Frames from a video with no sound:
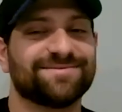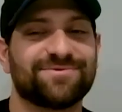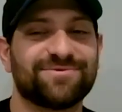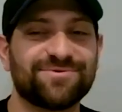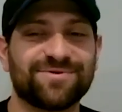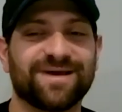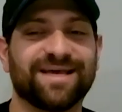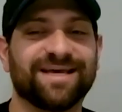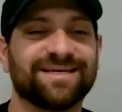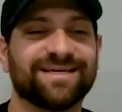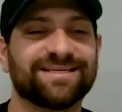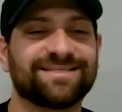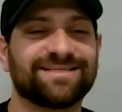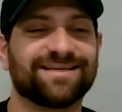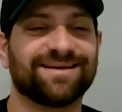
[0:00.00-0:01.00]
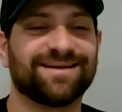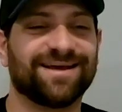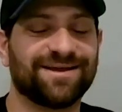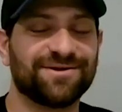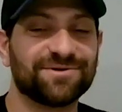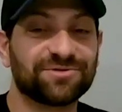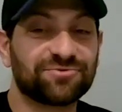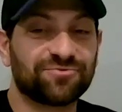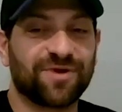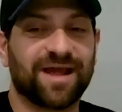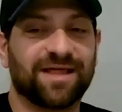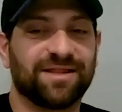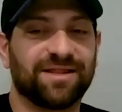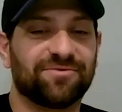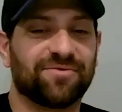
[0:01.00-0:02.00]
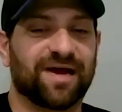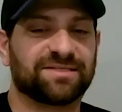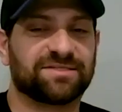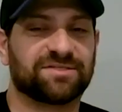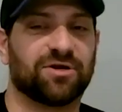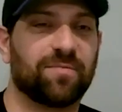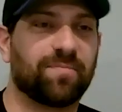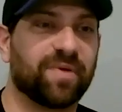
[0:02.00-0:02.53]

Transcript: who is an Israeli wrestler,